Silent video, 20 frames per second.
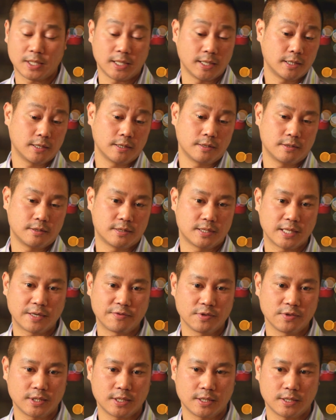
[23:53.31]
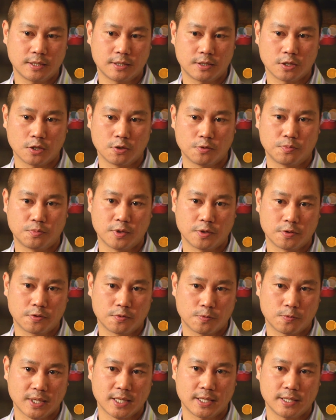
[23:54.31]
I mean, I can definitely go
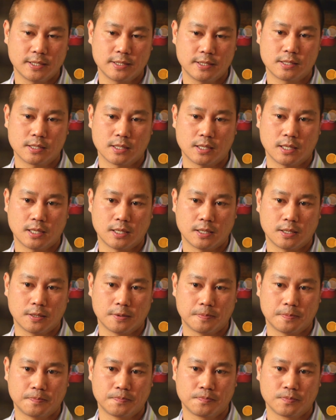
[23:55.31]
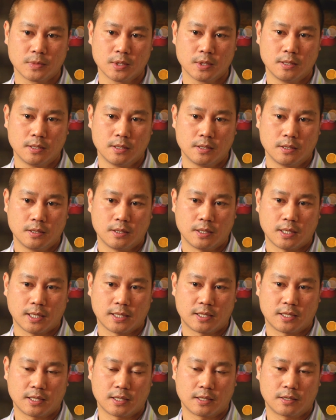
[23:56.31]
both ways.
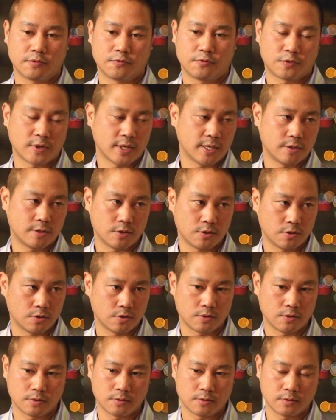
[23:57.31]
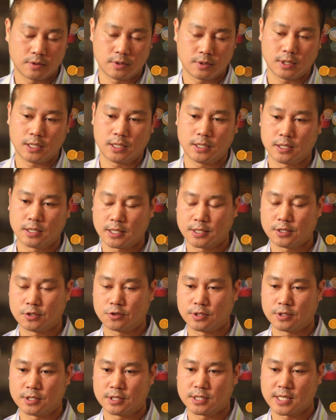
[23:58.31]
I think Fred, he and I
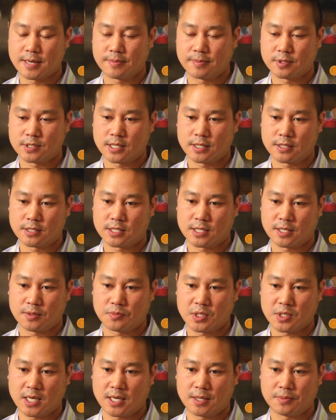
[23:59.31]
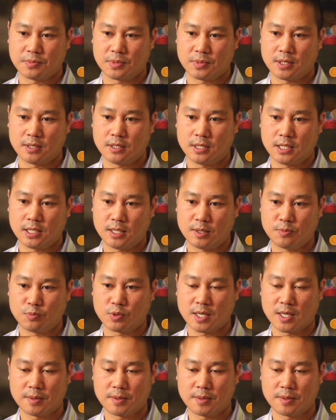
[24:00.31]
joined Zappos at the same time, he